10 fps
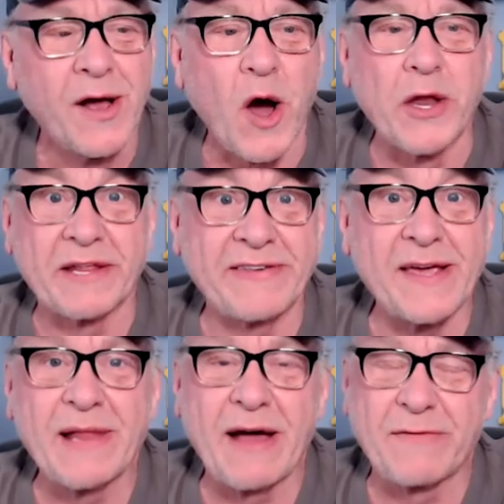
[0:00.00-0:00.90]
On a
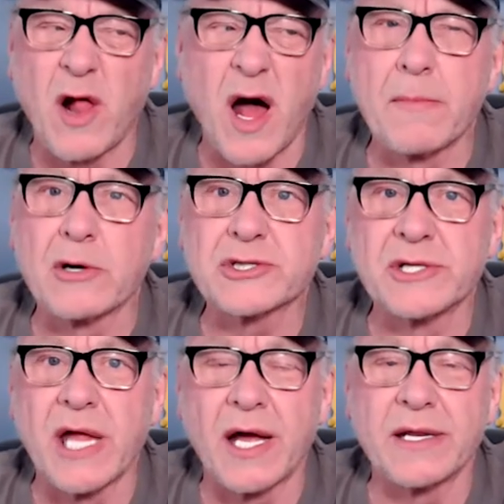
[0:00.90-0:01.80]
team level, almost
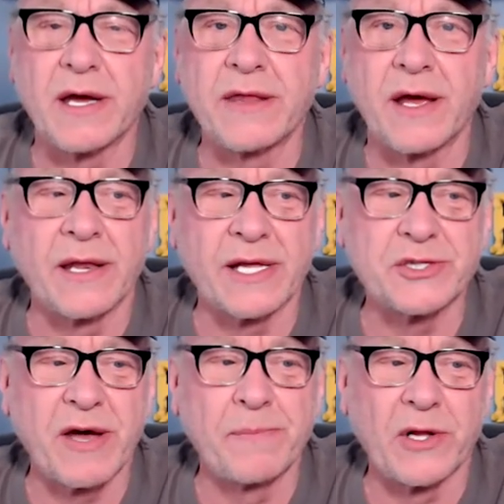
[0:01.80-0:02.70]
none, unless
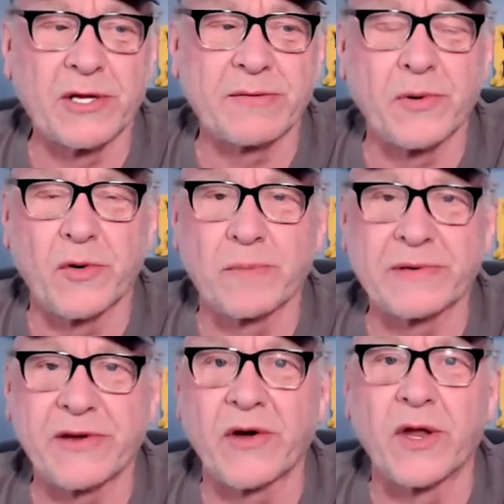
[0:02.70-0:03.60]
you have bulletin board material.